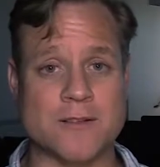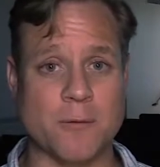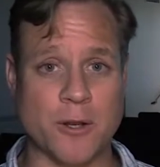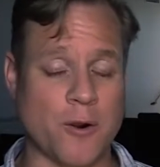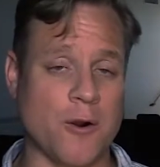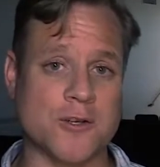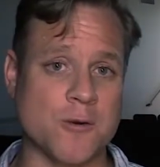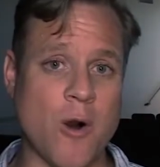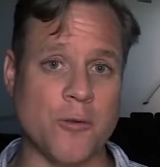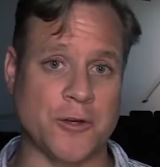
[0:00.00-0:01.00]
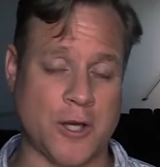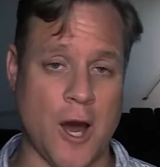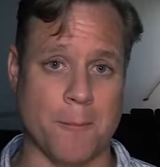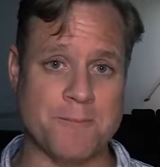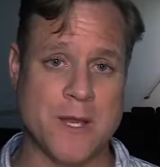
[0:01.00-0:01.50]
I would encourage you all to
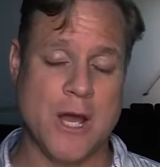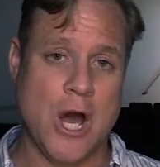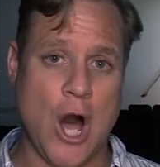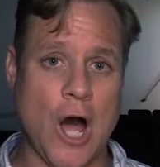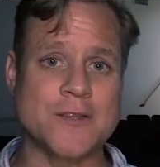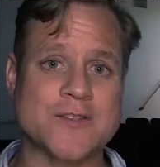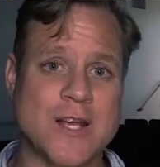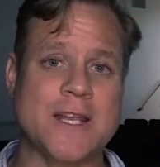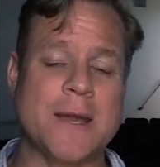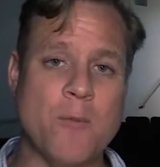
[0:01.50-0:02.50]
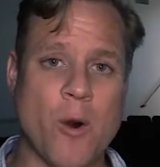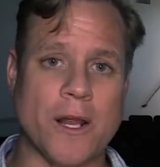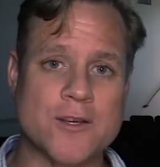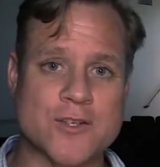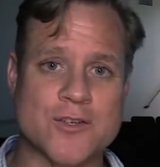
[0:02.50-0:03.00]
come. On Sunday
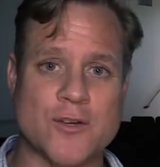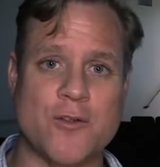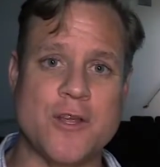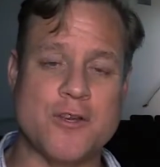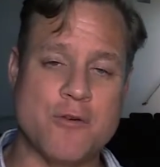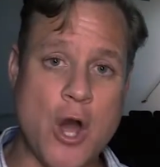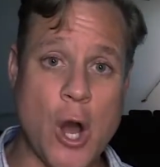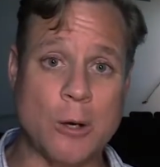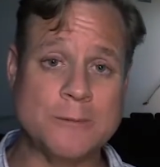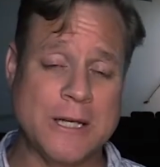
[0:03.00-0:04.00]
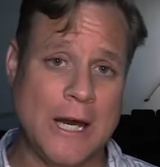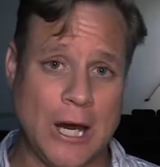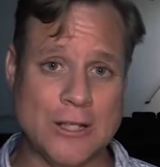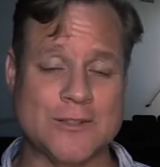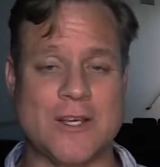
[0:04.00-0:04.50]
mornings, just so that you know,
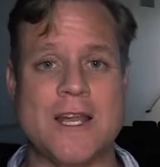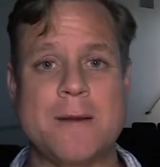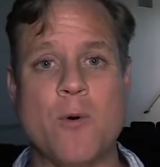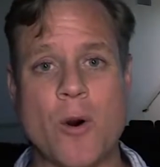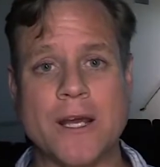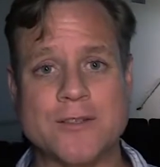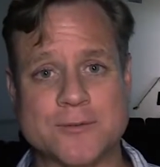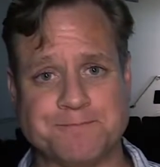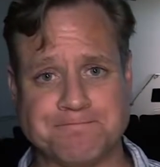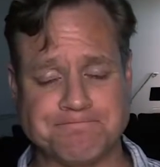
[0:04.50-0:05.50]
on Sunday mornings